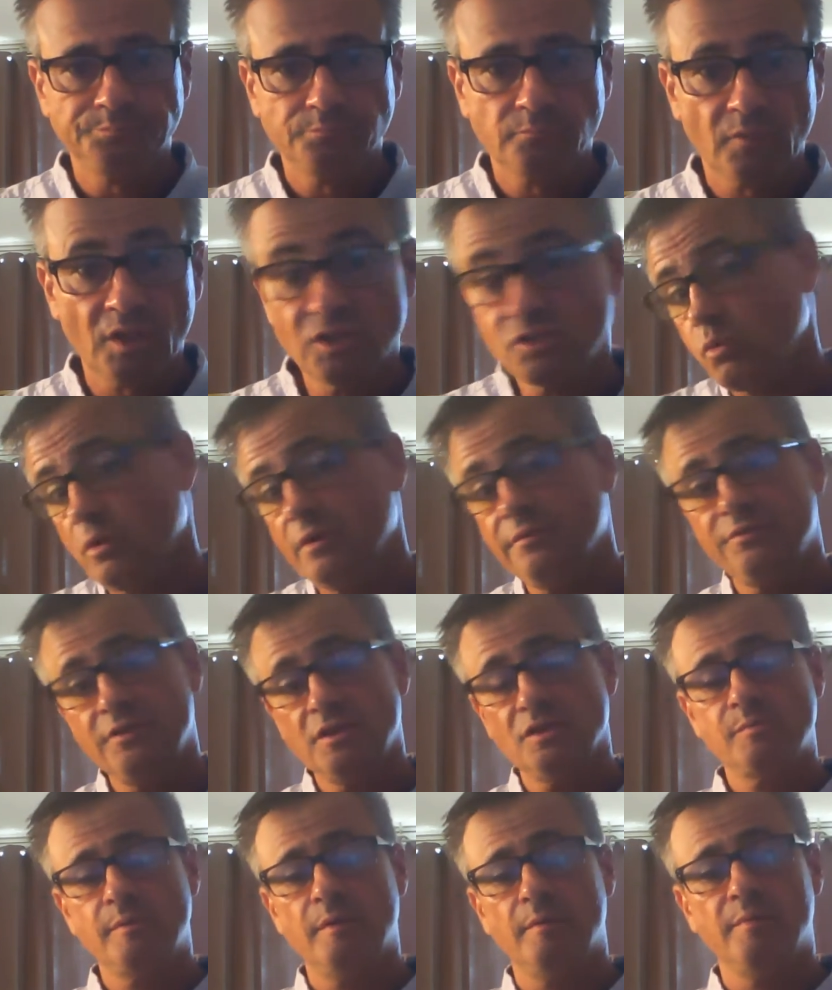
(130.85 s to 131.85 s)
Because what if the
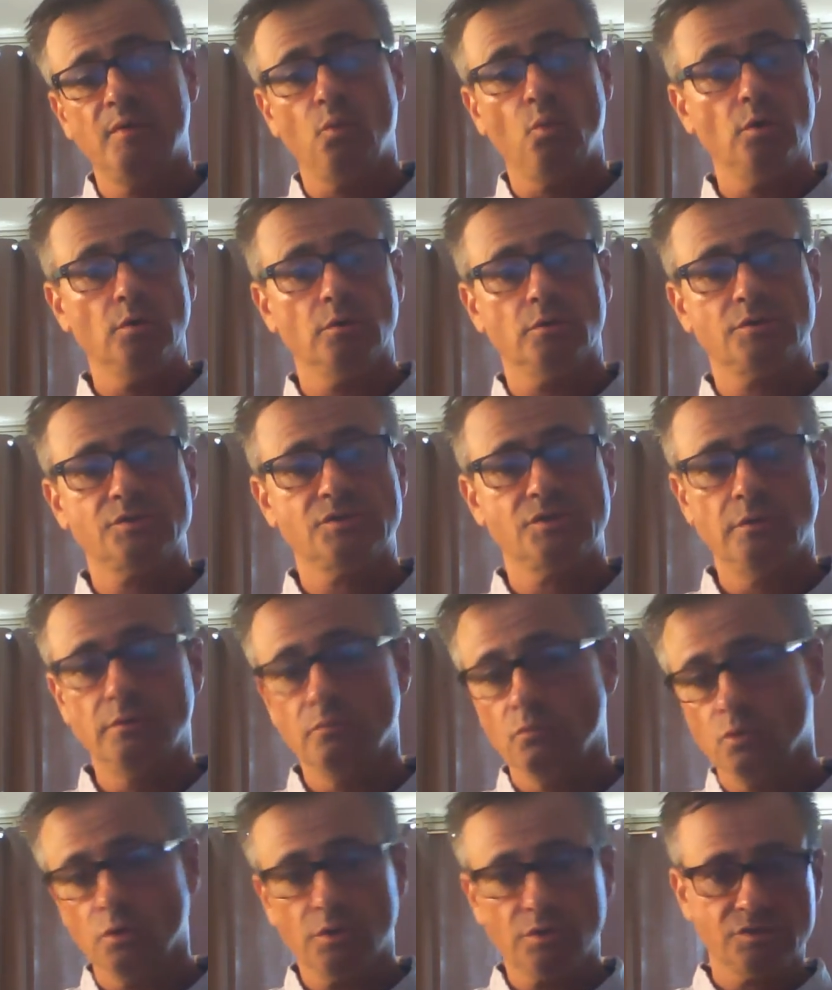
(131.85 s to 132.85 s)
experiment works
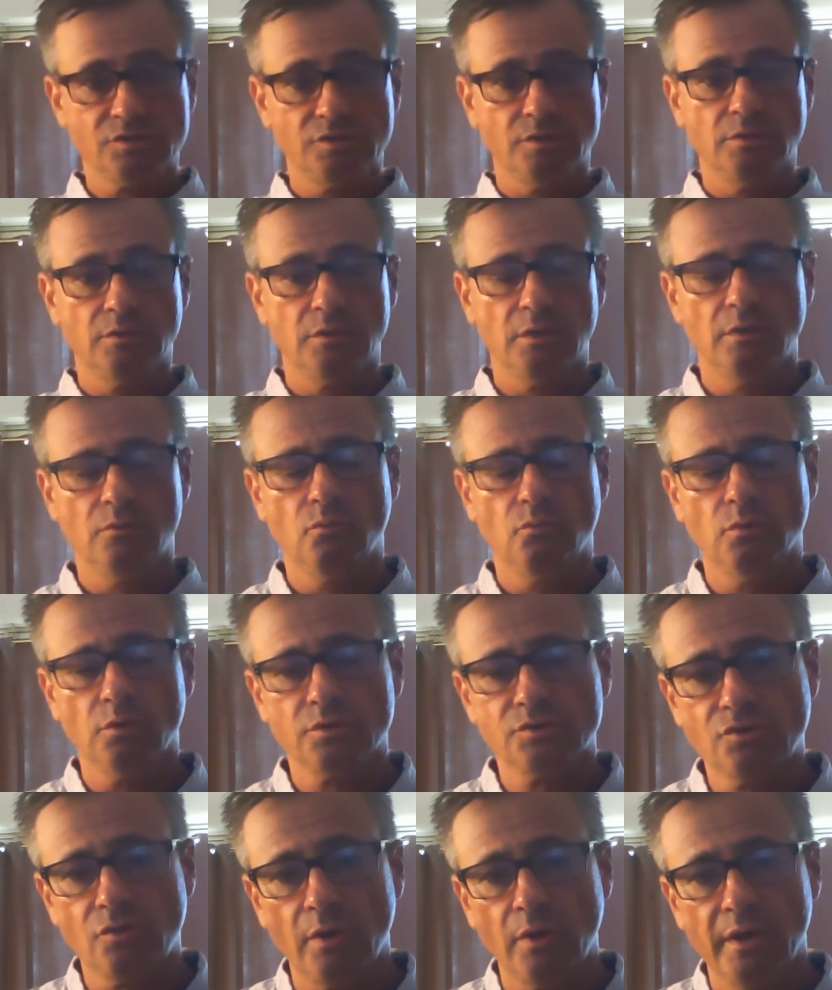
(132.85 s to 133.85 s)
and it
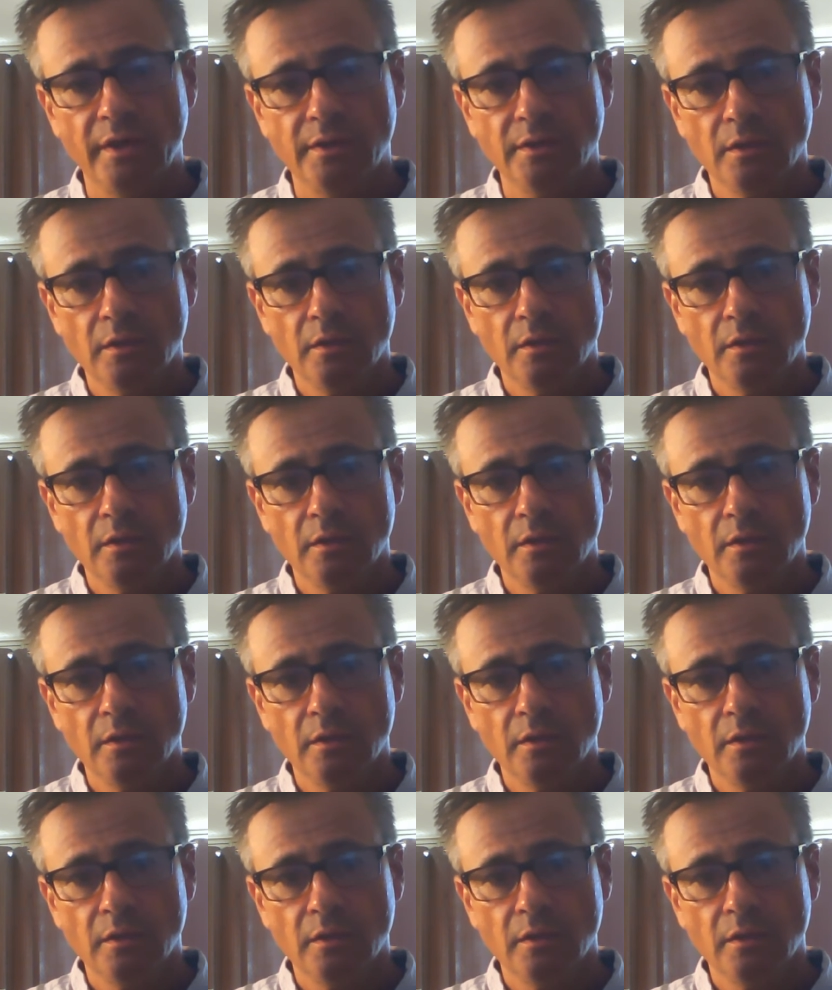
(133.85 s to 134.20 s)
works great,